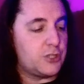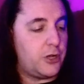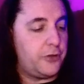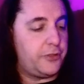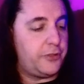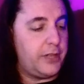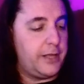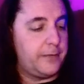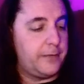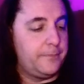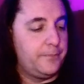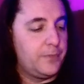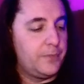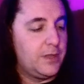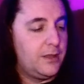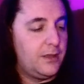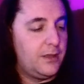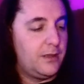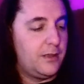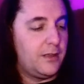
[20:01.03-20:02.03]
Earthling,"
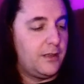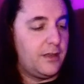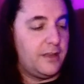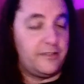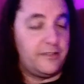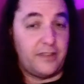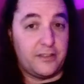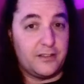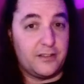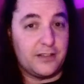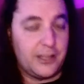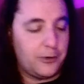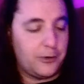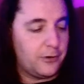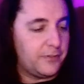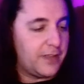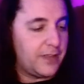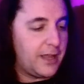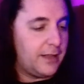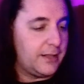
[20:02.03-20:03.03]
said the leader
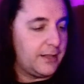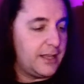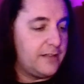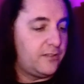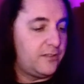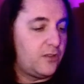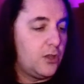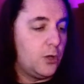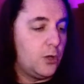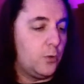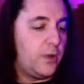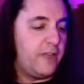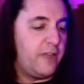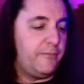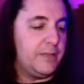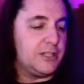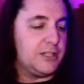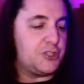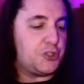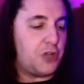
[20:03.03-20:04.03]
of the aliens. "We have
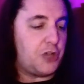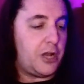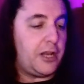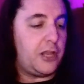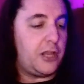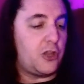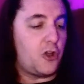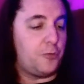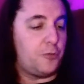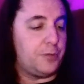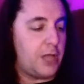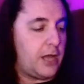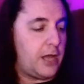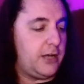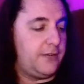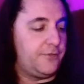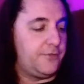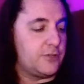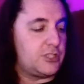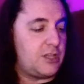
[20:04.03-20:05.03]
been studying your
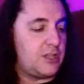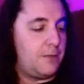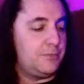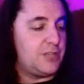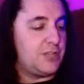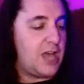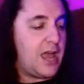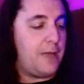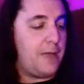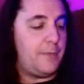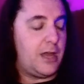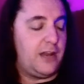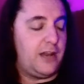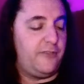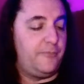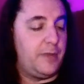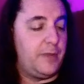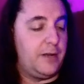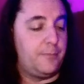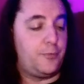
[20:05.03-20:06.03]
planet for some time and
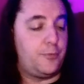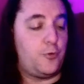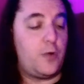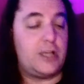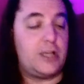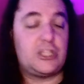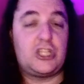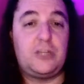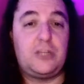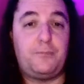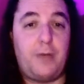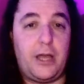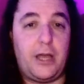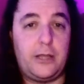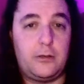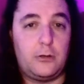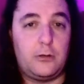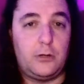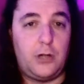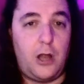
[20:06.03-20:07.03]
have been impressed by
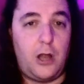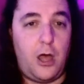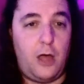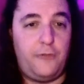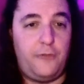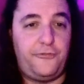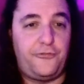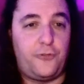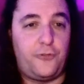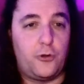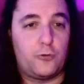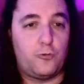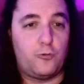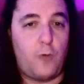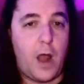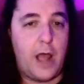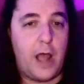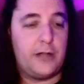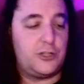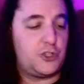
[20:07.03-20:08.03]
your love for
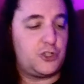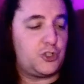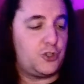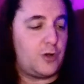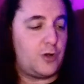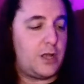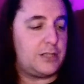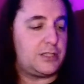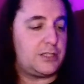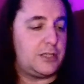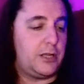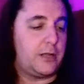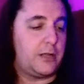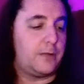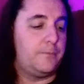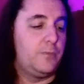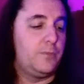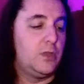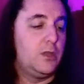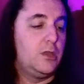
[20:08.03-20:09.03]
ranch
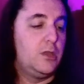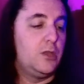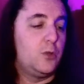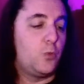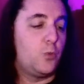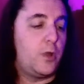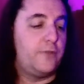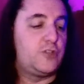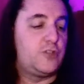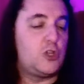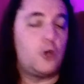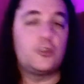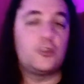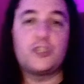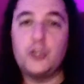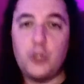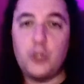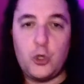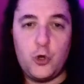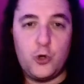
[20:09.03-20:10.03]
dressing. We have
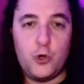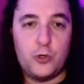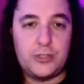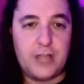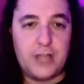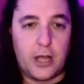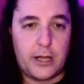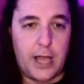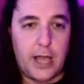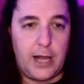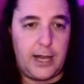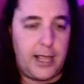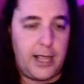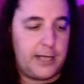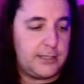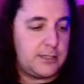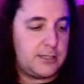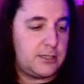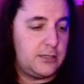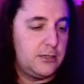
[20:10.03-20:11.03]
chosen you, Doug
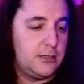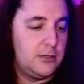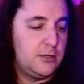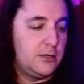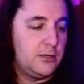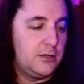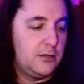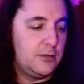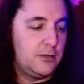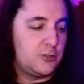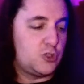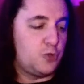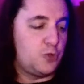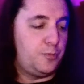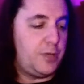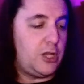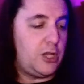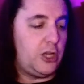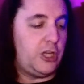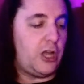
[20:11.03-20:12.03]
Elliott, to
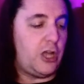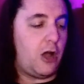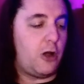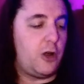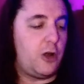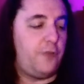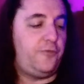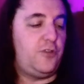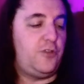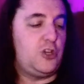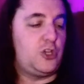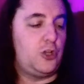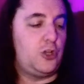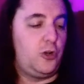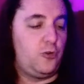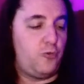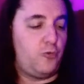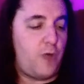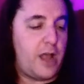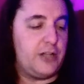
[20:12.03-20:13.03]
be our official
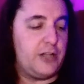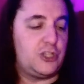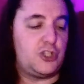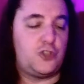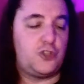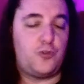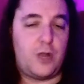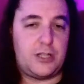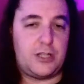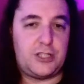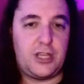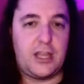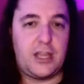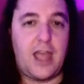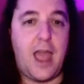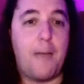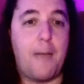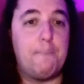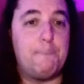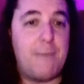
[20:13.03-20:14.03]
ranch dressing
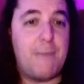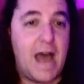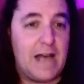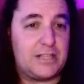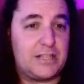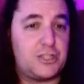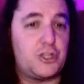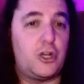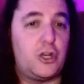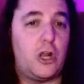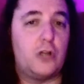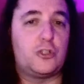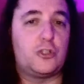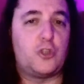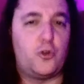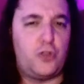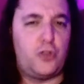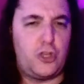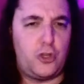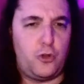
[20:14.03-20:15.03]
ambassador
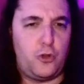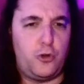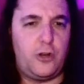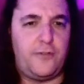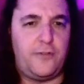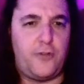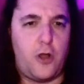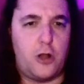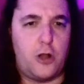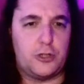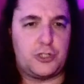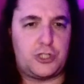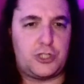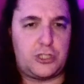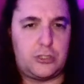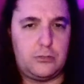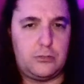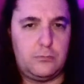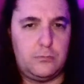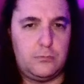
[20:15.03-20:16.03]
to the universe."